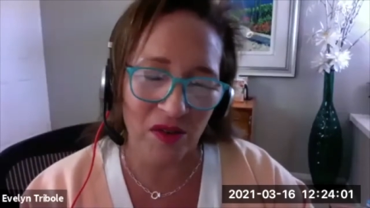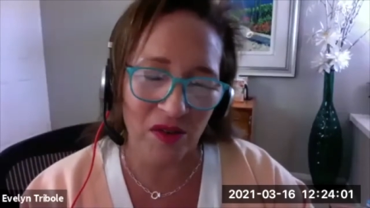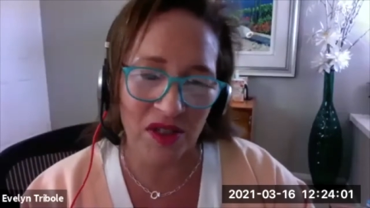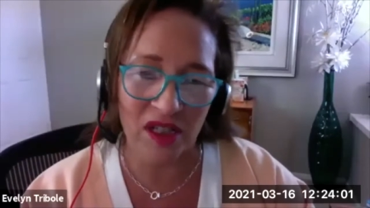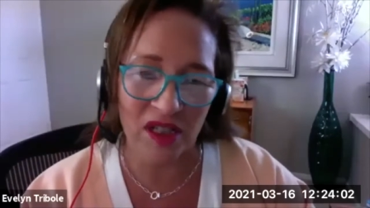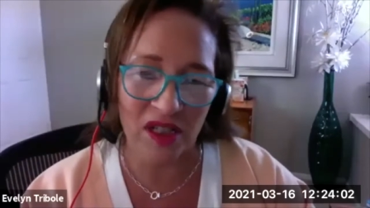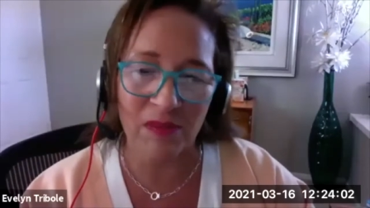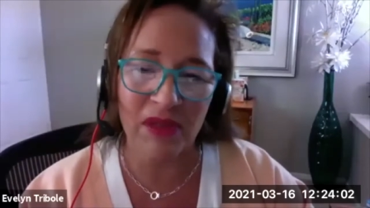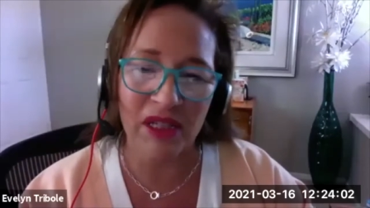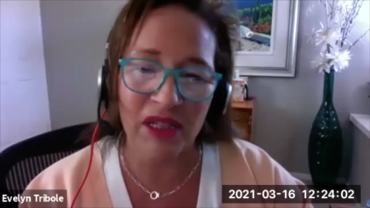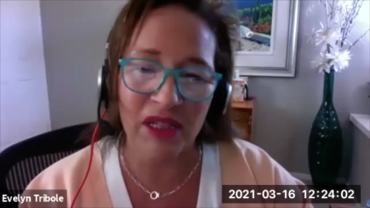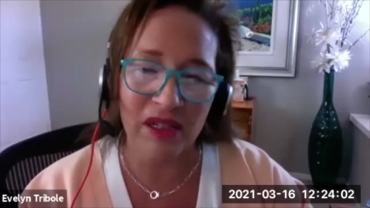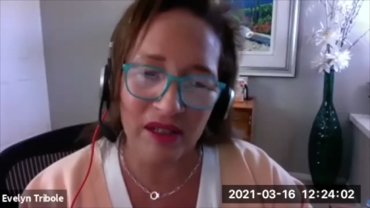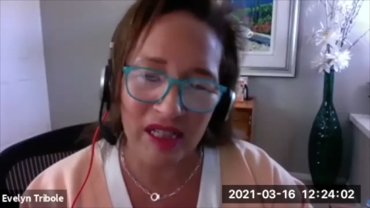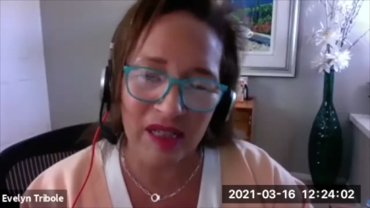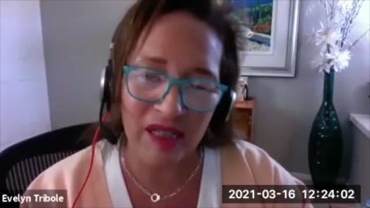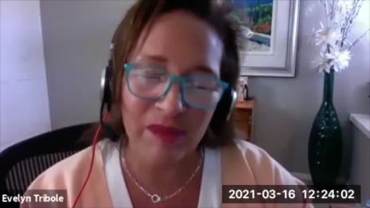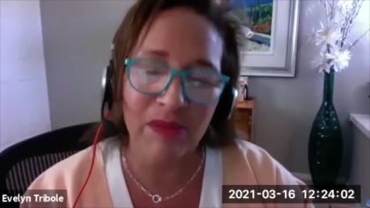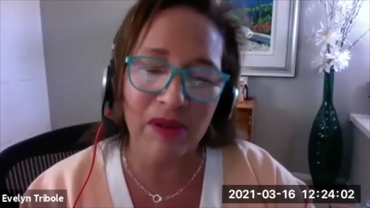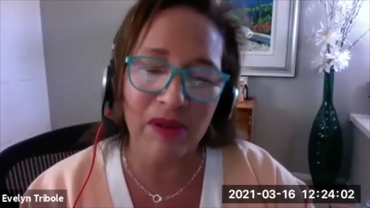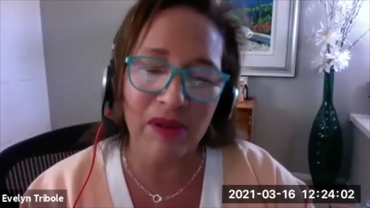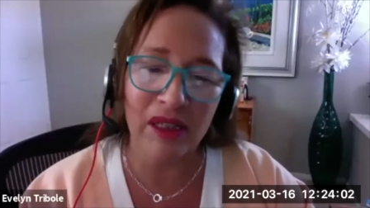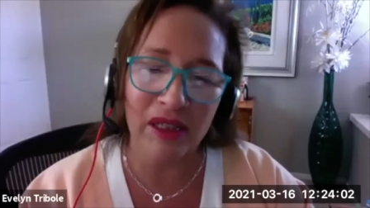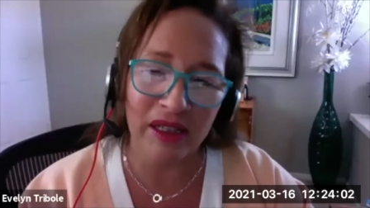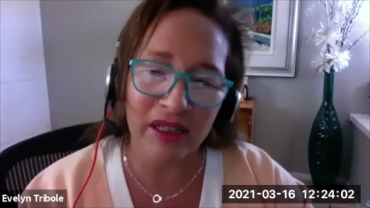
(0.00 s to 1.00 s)
there's something
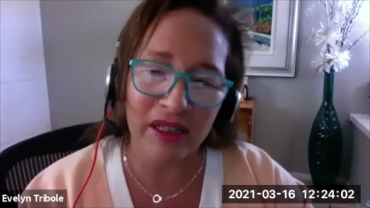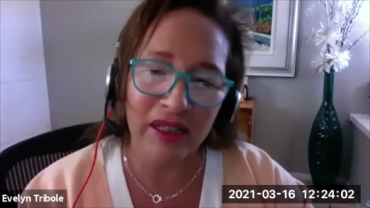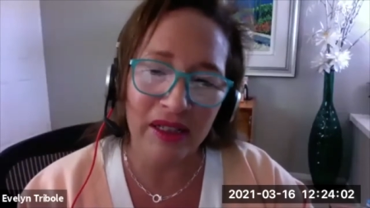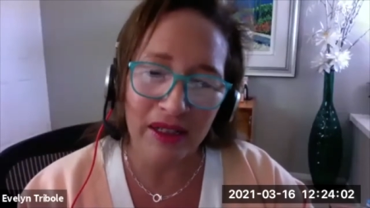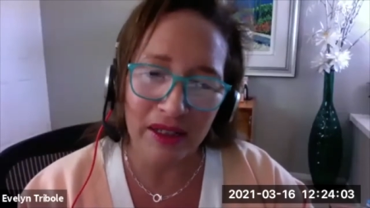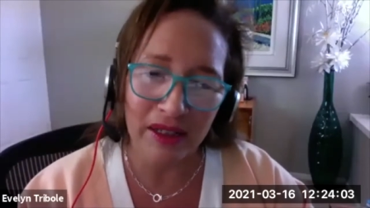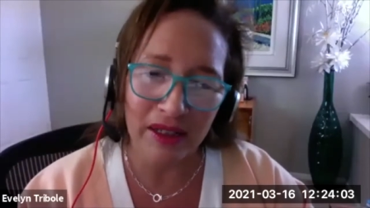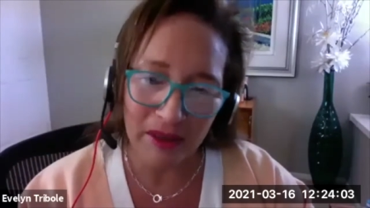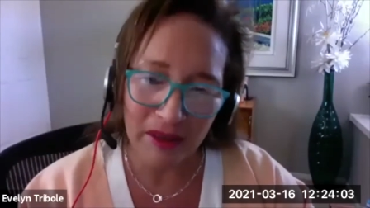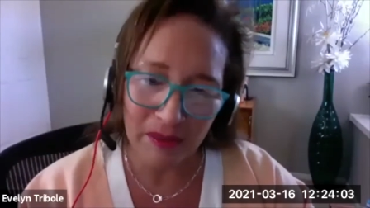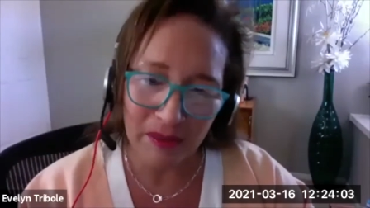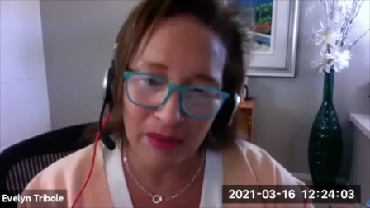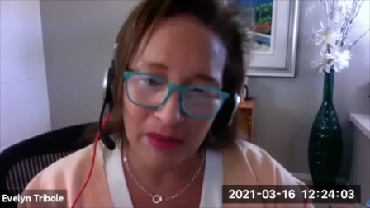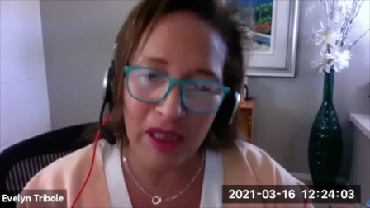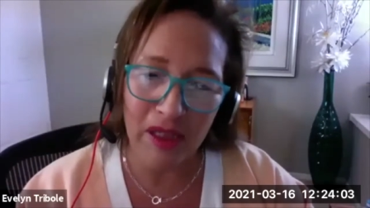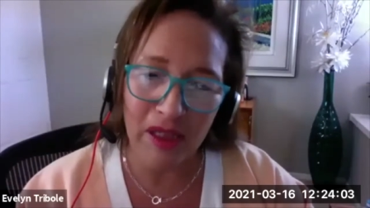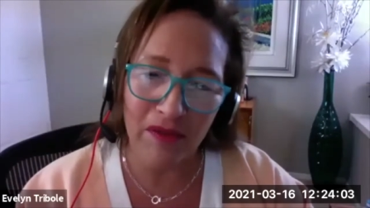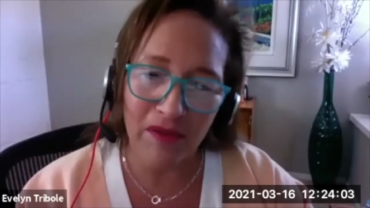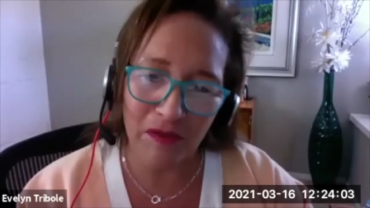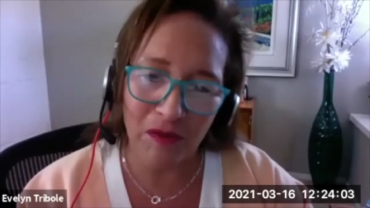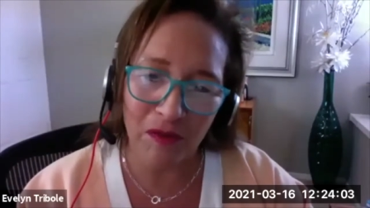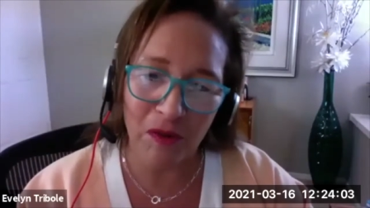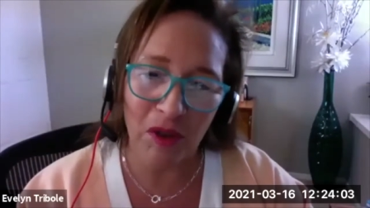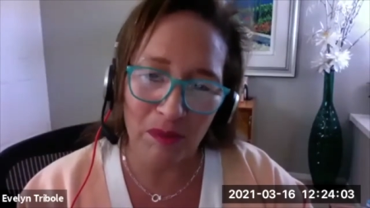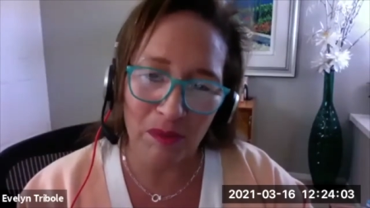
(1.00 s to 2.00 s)
deeply
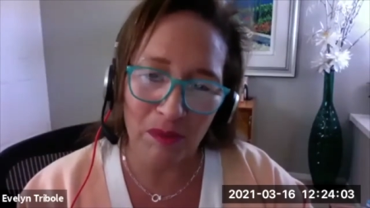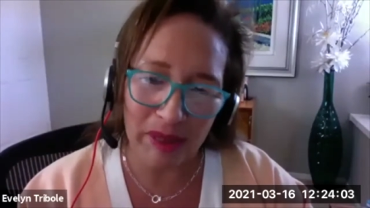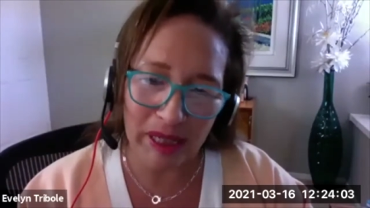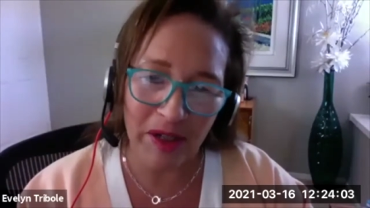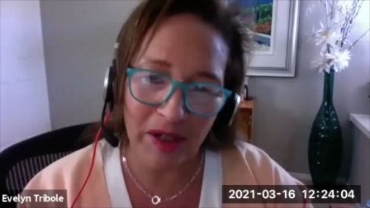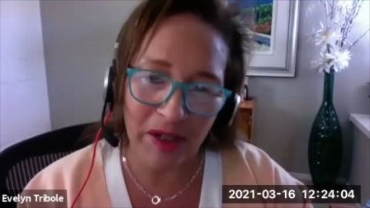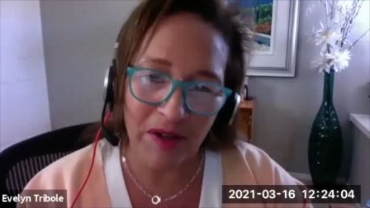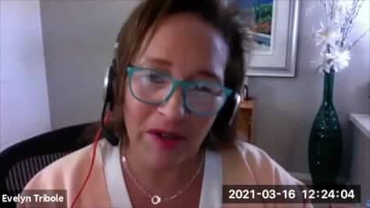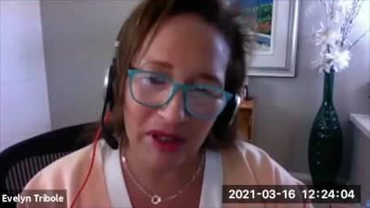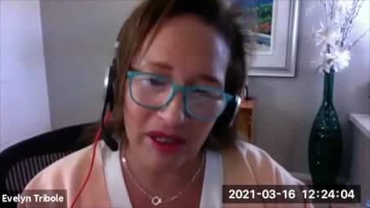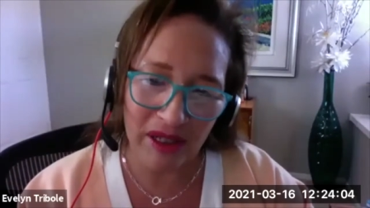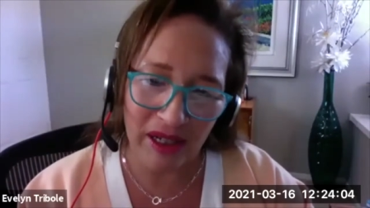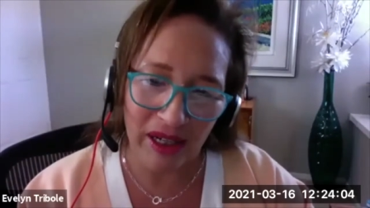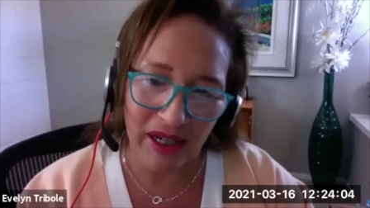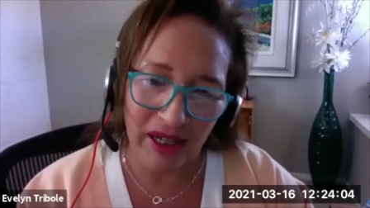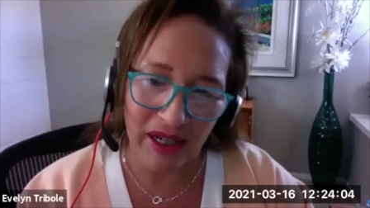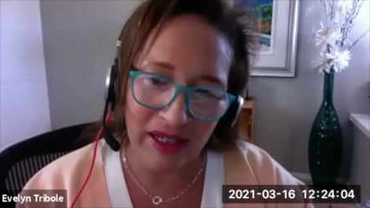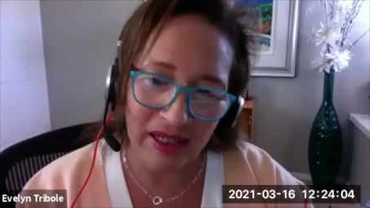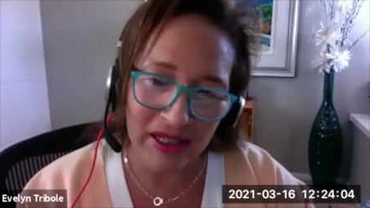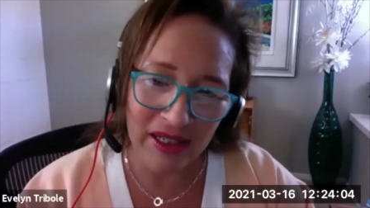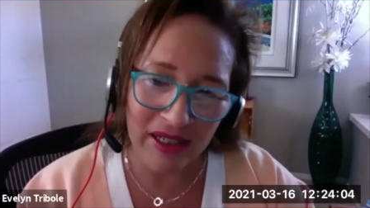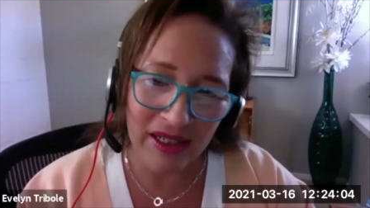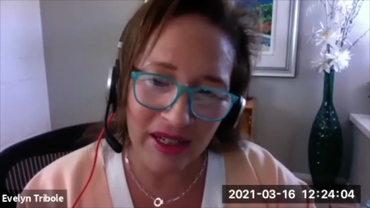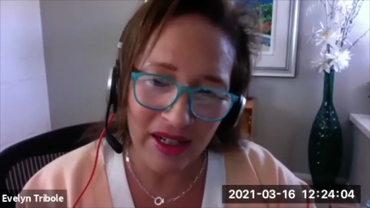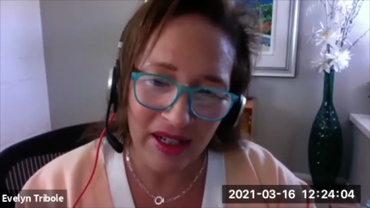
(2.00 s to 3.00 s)
meaningful about
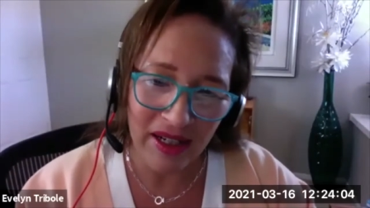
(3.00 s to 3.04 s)
that.